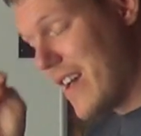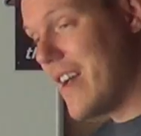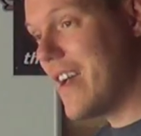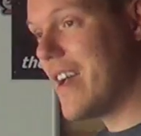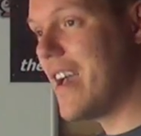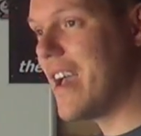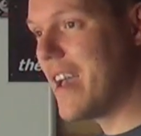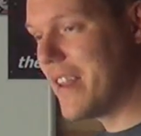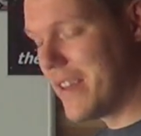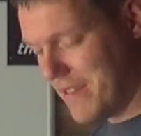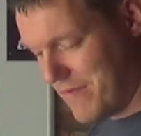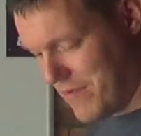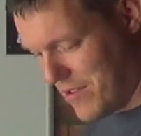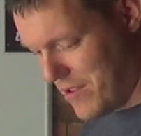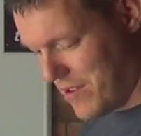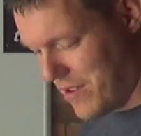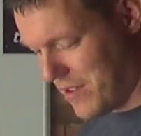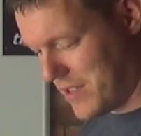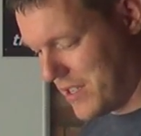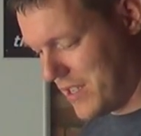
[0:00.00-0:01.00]
Any
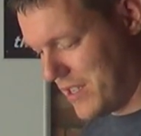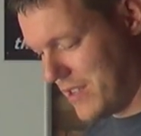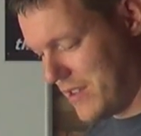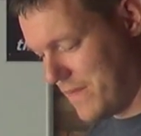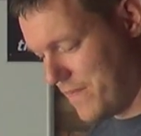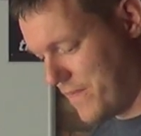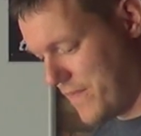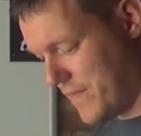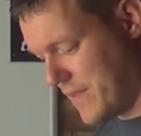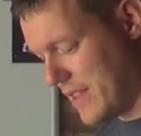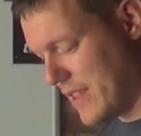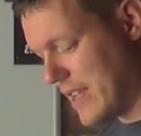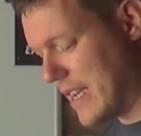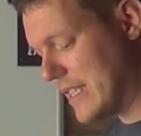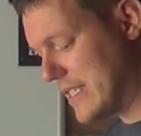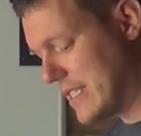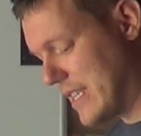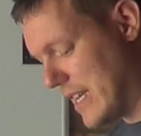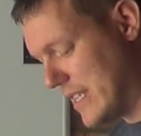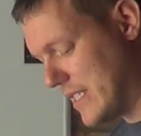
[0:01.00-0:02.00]
road,
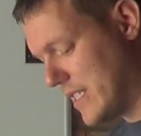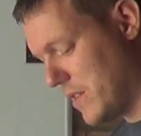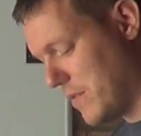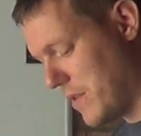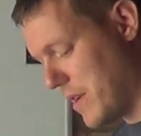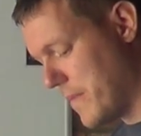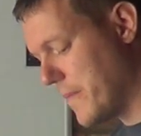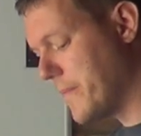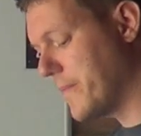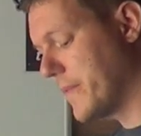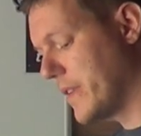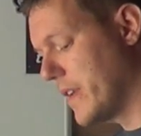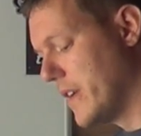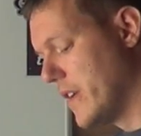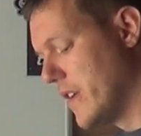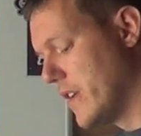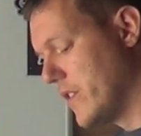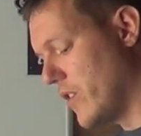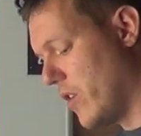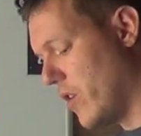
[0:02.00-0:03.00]
let's get to it.
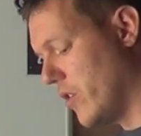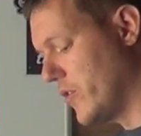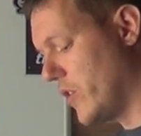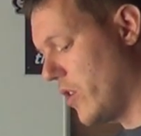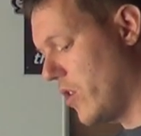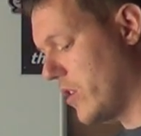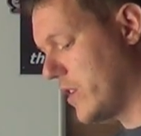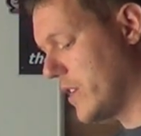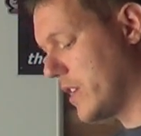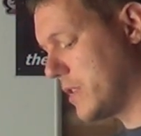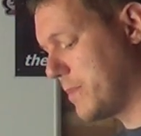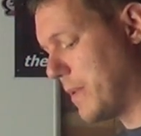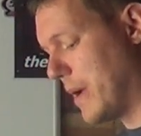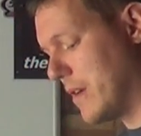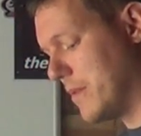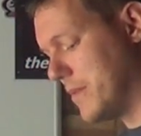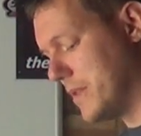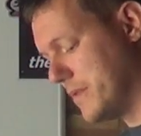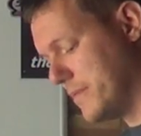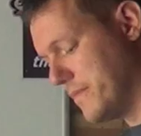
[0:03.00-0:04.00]
The Honda Hawk
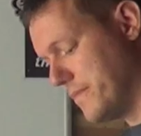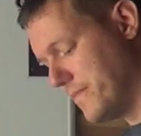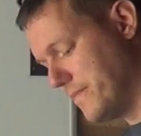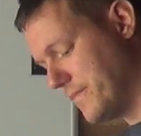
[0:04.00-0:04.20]
experiment